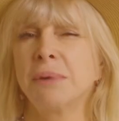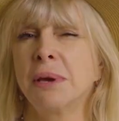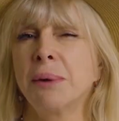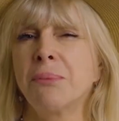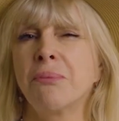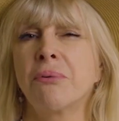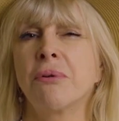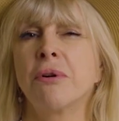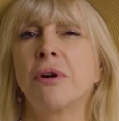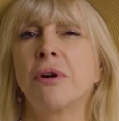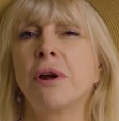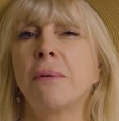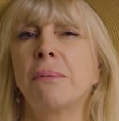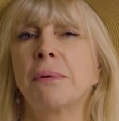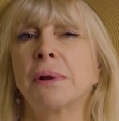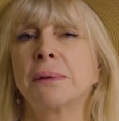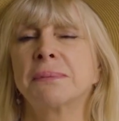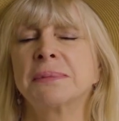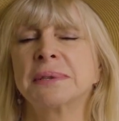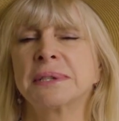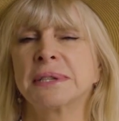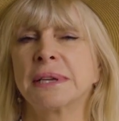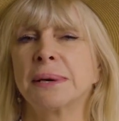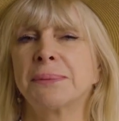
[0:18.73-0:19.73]
my
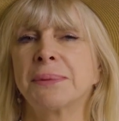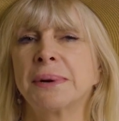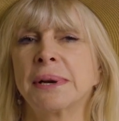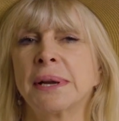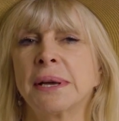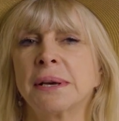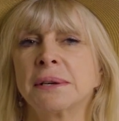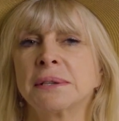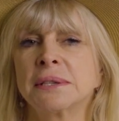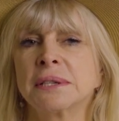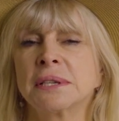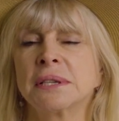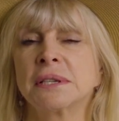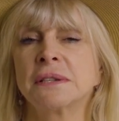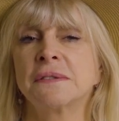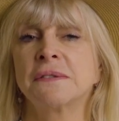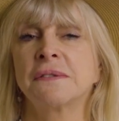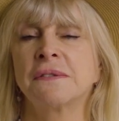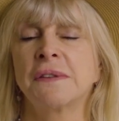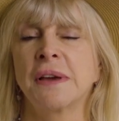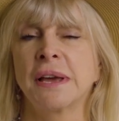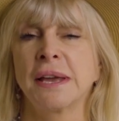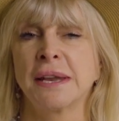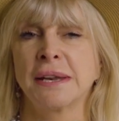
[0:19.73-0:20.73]
problem someone else's
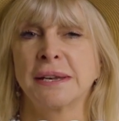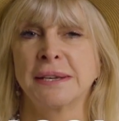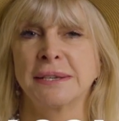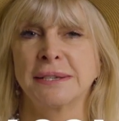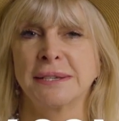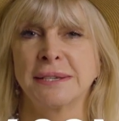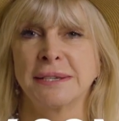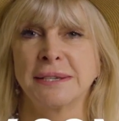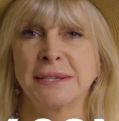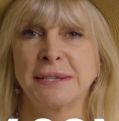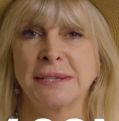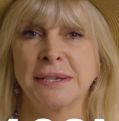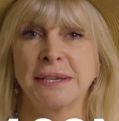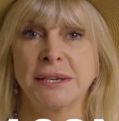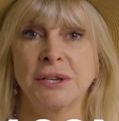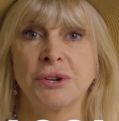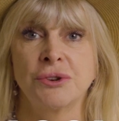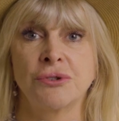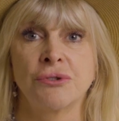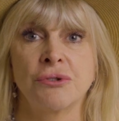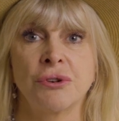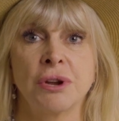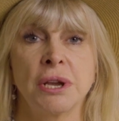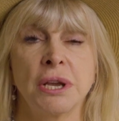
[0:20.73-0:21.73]
fantasy
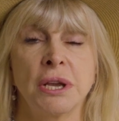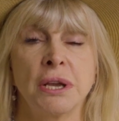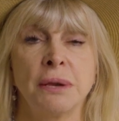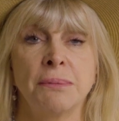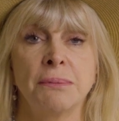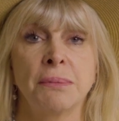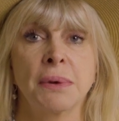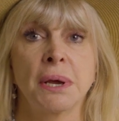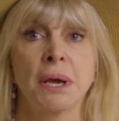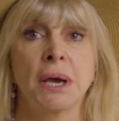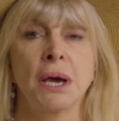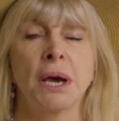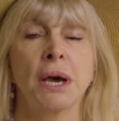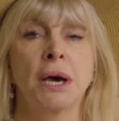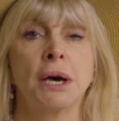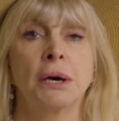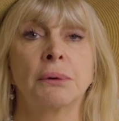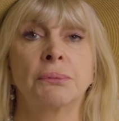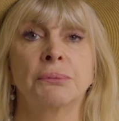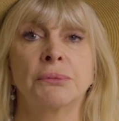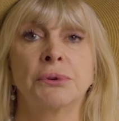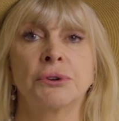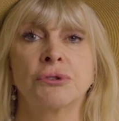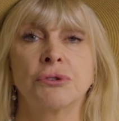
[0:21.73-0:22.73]
dream
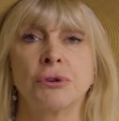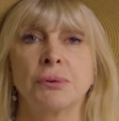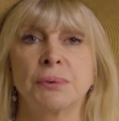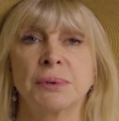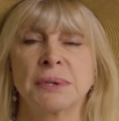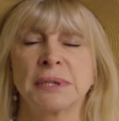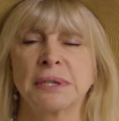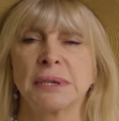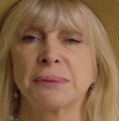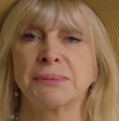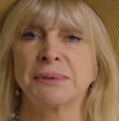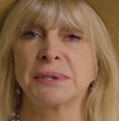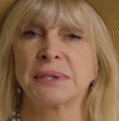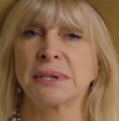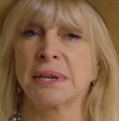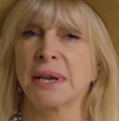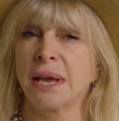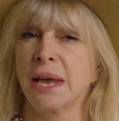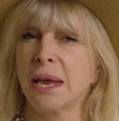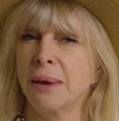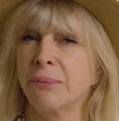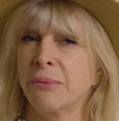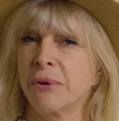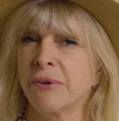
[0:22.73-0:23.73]
come true? Would someone say,
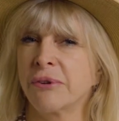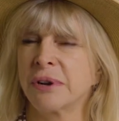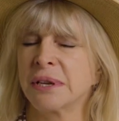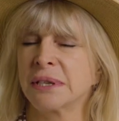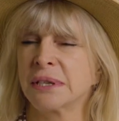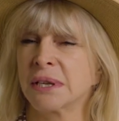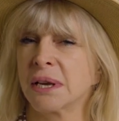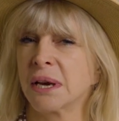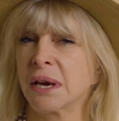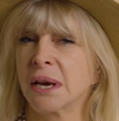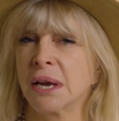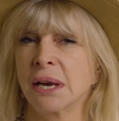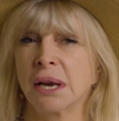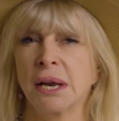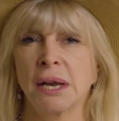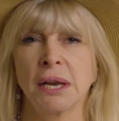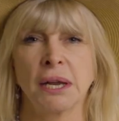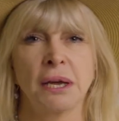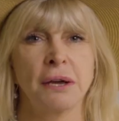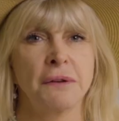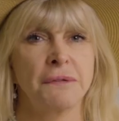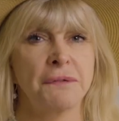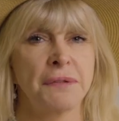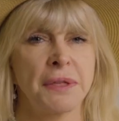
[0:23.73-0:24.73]
hey, Marisa, I
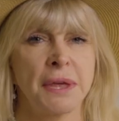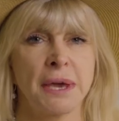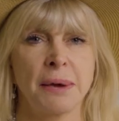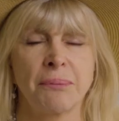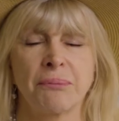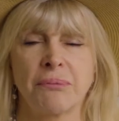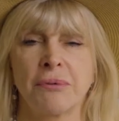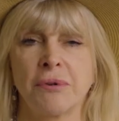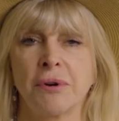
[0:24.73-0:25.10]
love that